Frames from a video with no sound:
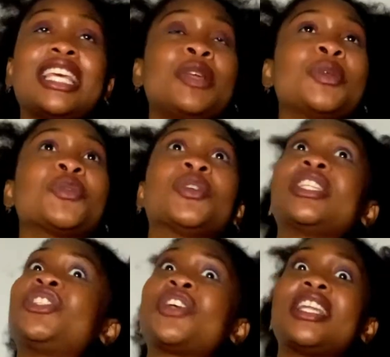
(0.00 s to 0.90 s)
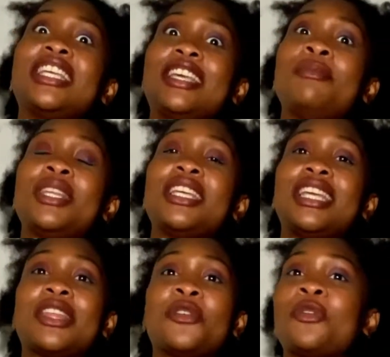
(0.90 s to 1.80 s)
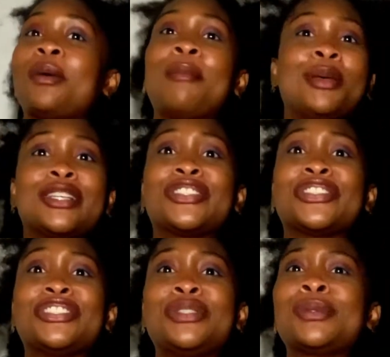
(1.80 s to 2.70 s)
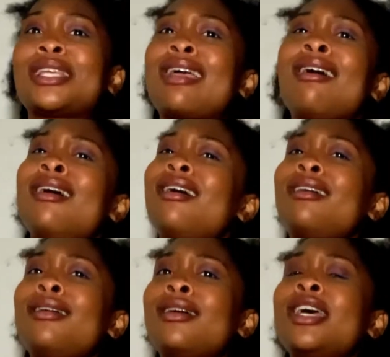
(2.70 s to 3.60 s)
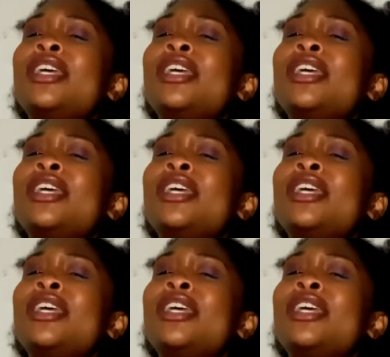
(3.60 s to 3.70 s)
lady was really trying to get me together for my picture. She was like, oh,